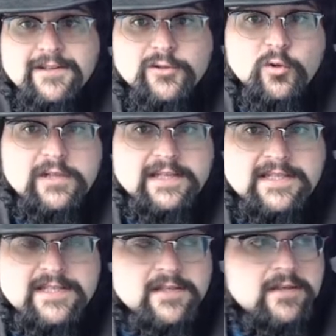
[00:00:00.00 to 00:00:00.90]
little
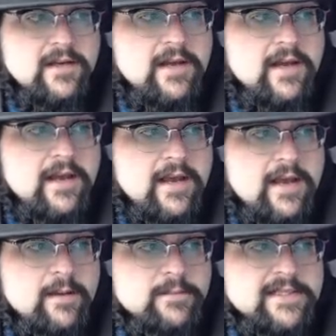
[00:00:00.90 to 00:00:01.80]
clicks,
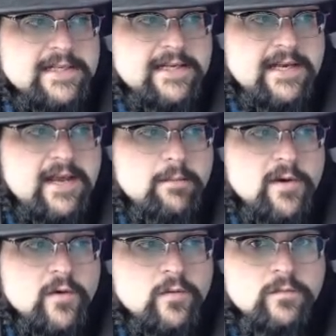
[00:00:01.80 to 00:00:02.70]

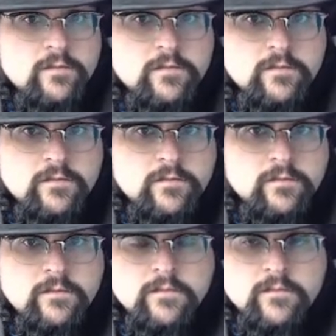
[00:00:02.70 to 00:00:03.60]
MCMO
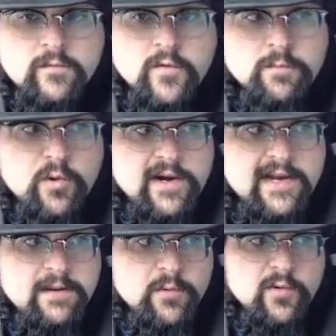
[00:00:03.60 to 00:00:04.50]
for
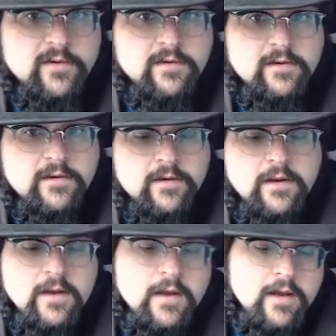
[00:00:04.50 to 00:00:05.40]
Meridian Moon.
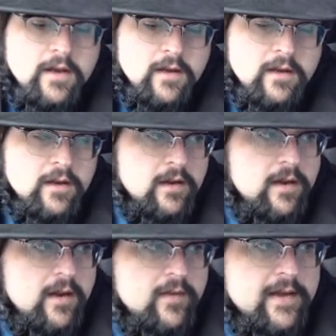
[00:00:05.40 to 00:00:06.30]

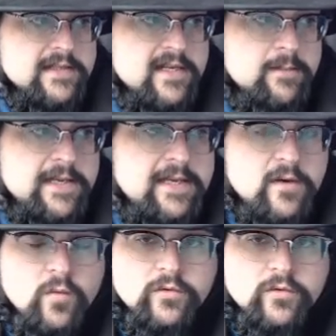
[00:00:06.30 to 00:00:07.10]
And that's going to be equal